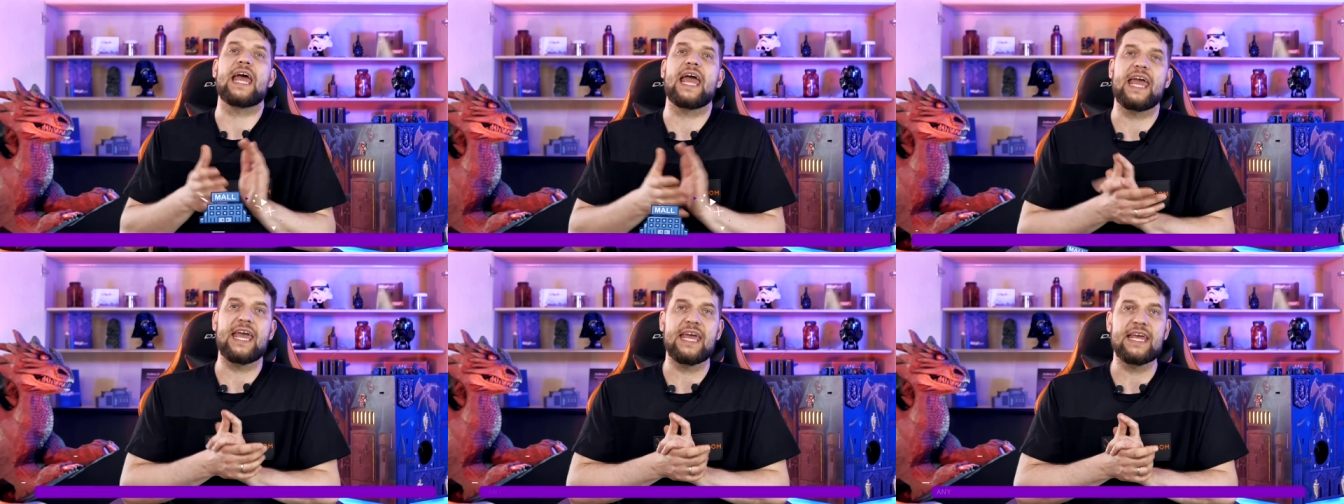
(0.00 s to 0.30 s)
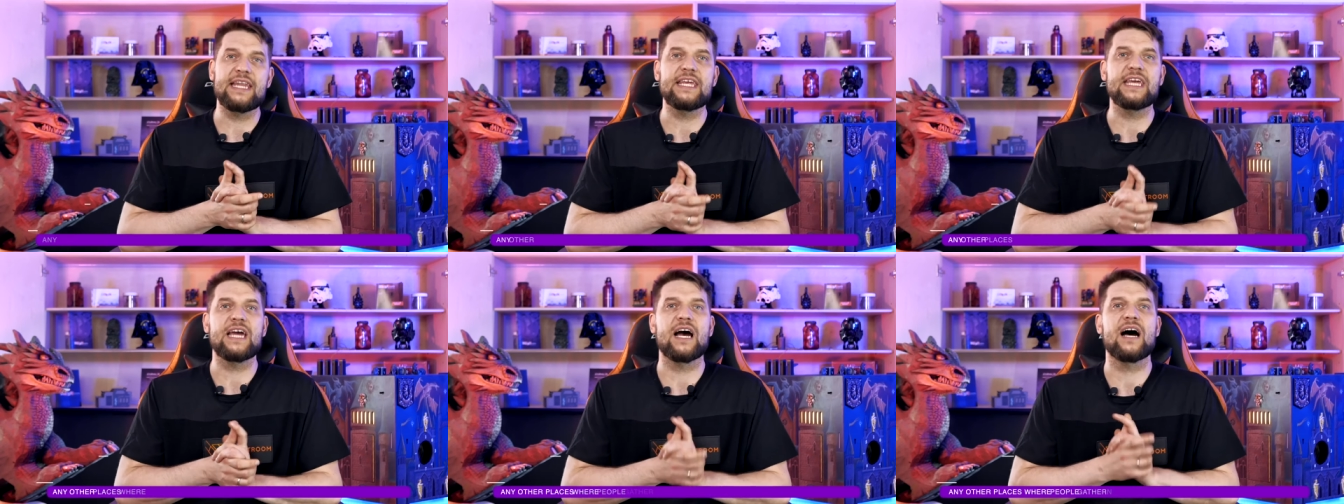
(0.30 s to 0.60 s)

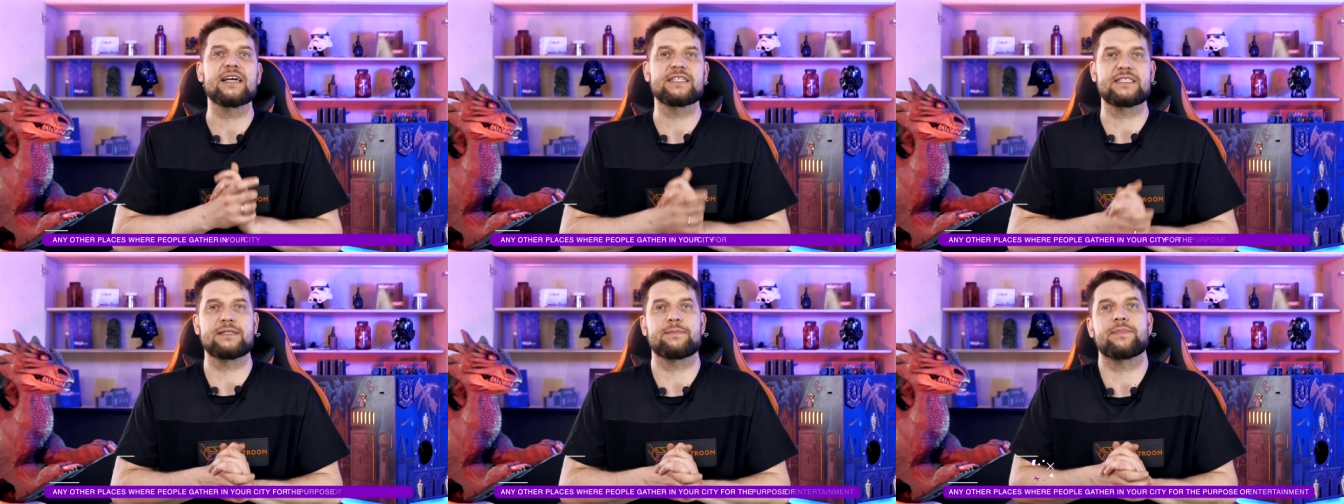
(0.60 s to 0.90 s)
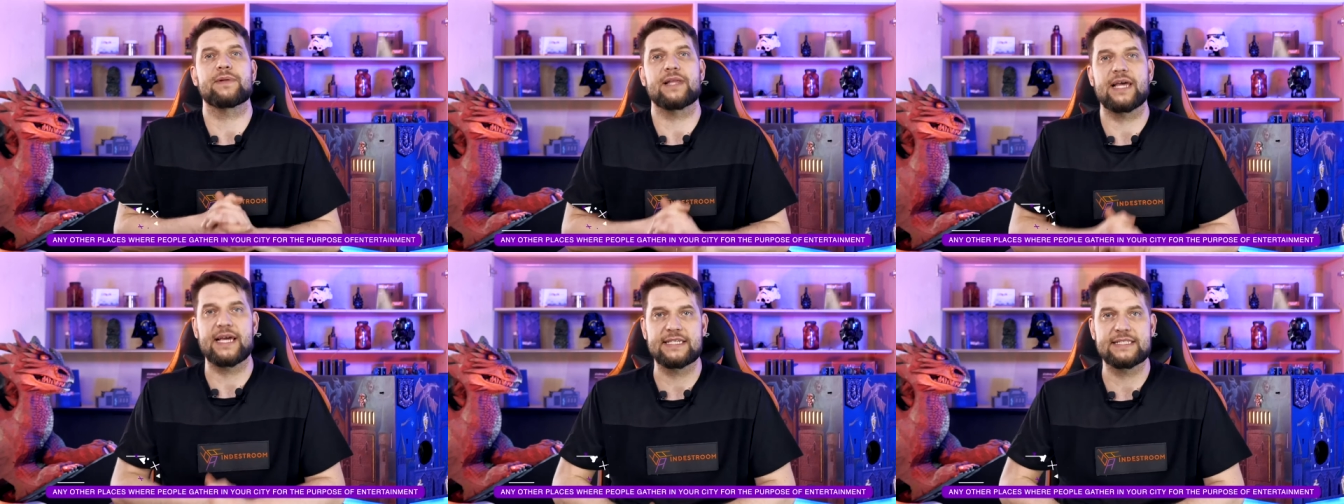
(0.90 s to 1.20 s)
any other
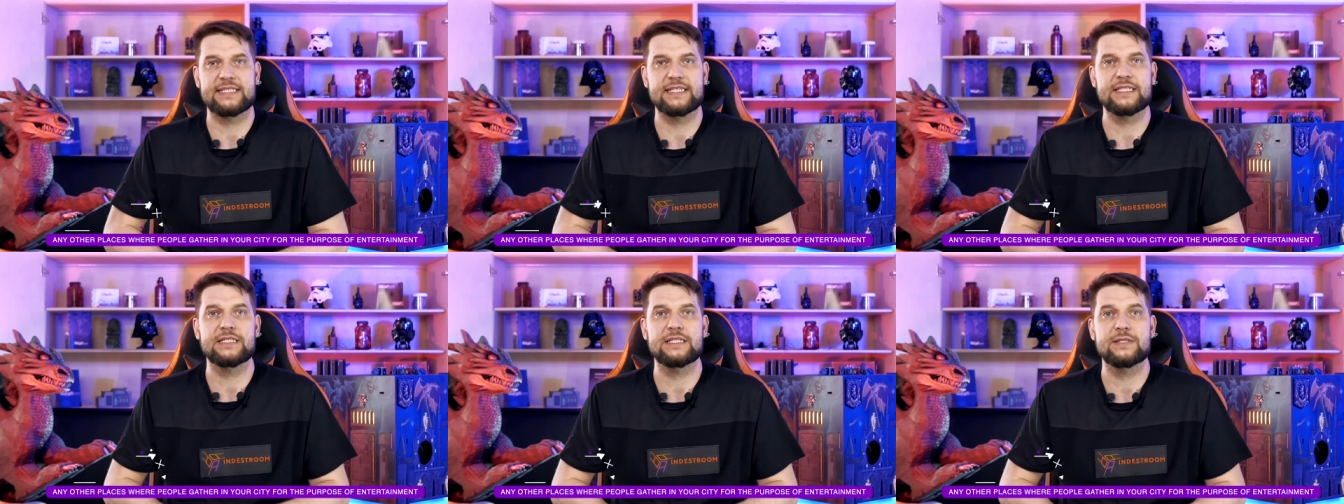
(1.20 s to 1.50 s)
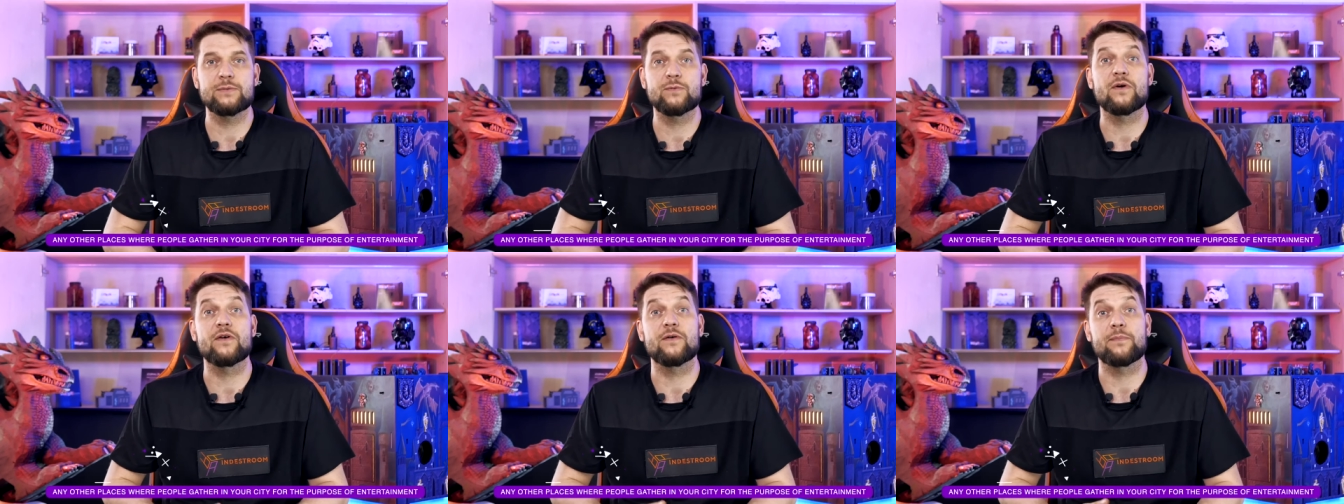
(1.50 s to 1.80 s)
places
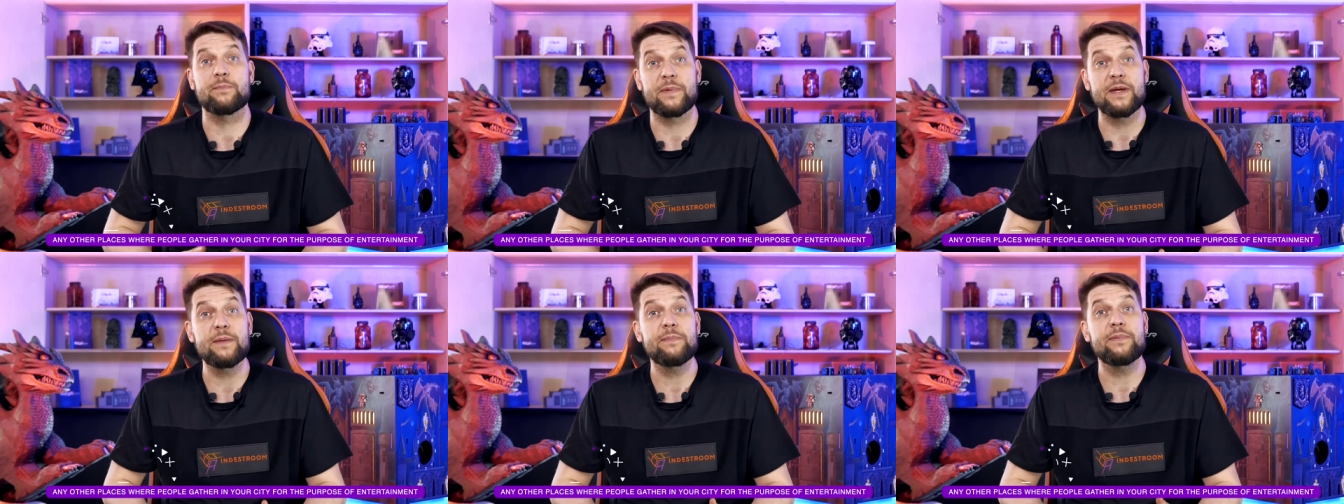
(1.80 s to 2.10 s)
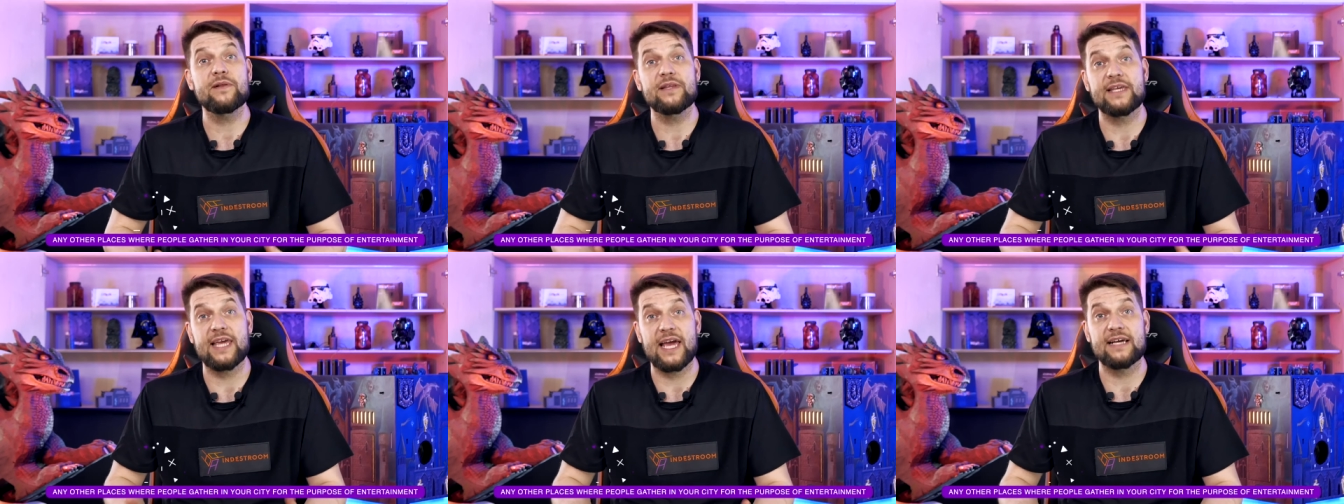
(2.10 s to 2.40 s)
where
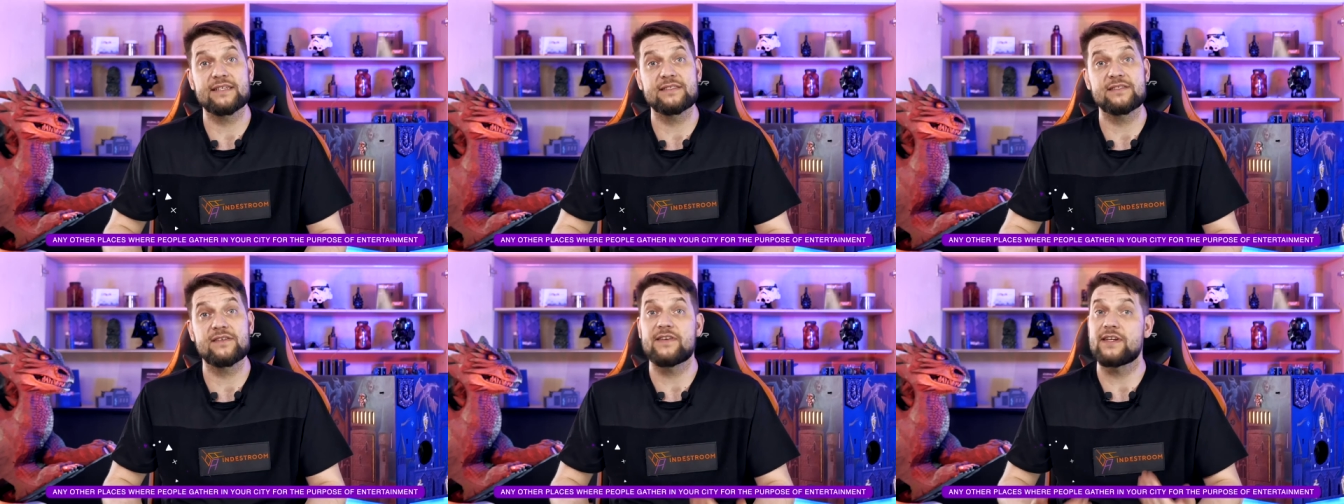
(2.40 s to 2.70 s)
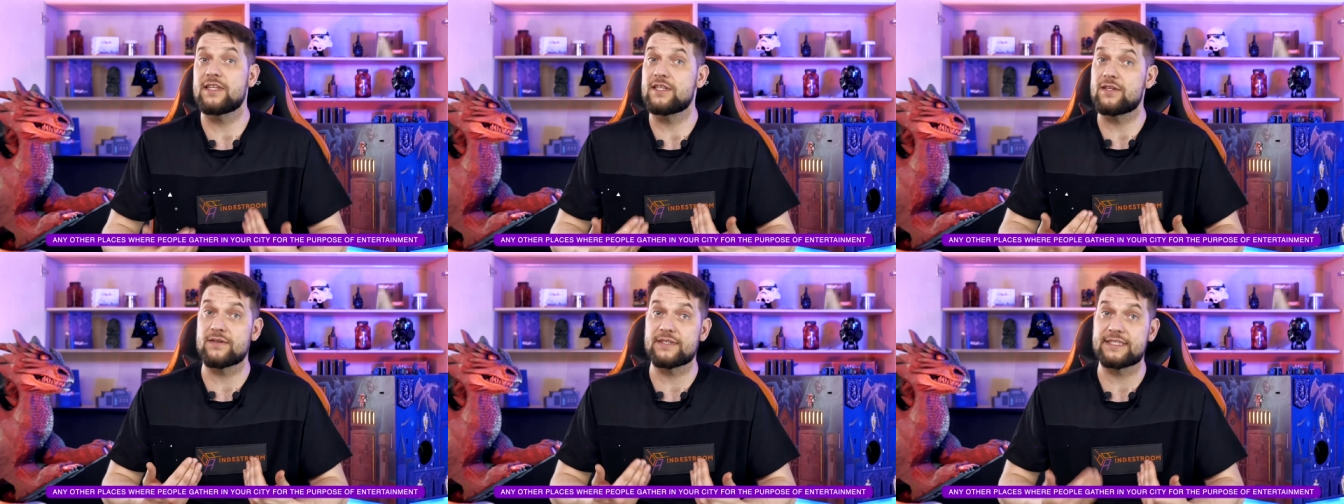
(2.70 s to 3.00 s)
people gather
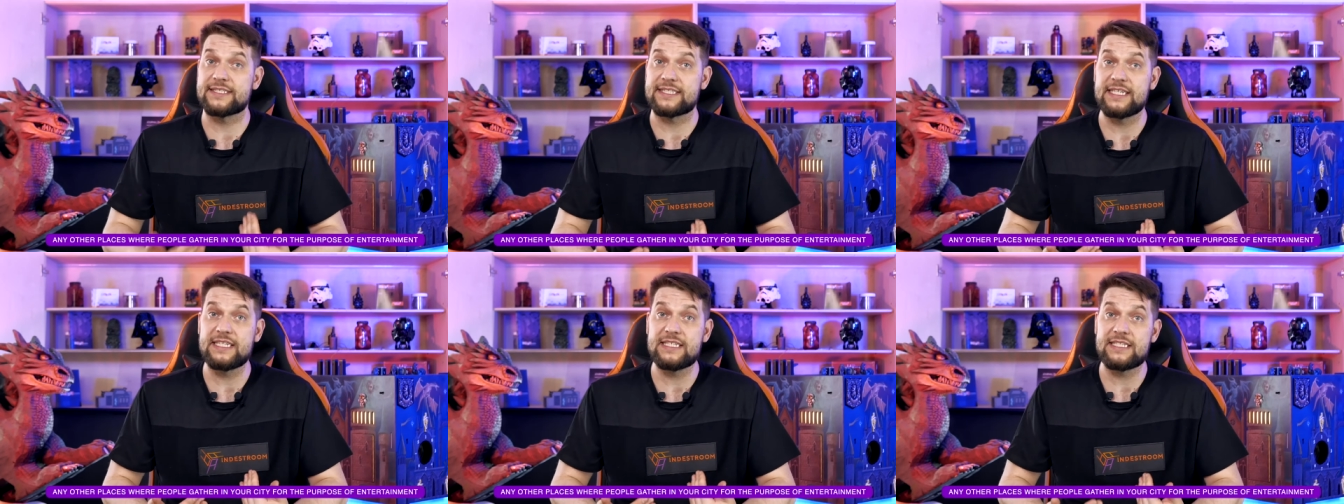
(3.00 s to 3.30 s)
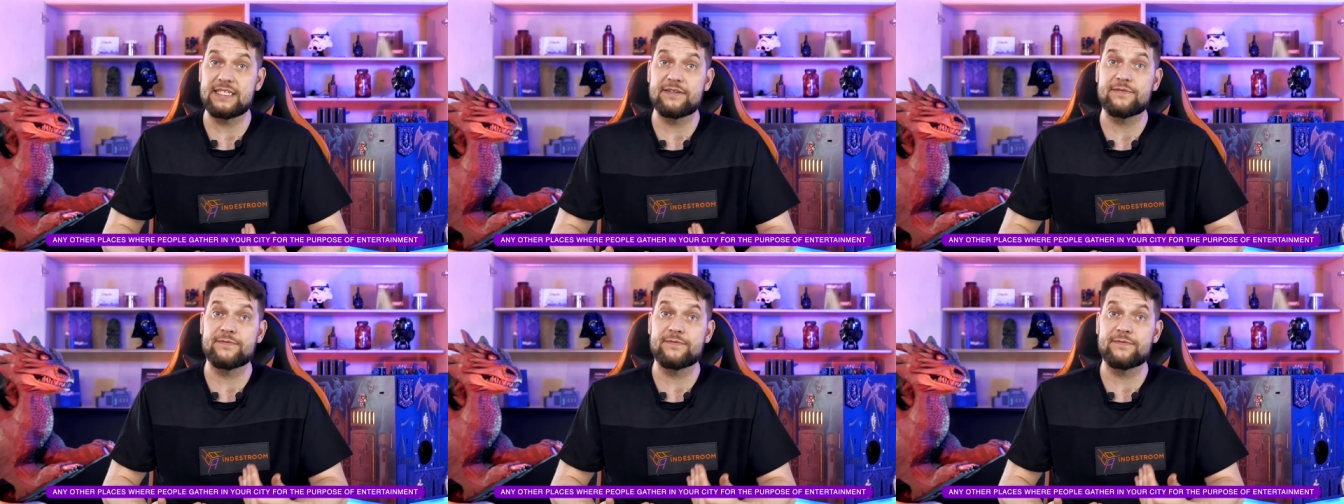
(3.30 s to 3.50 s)
in your city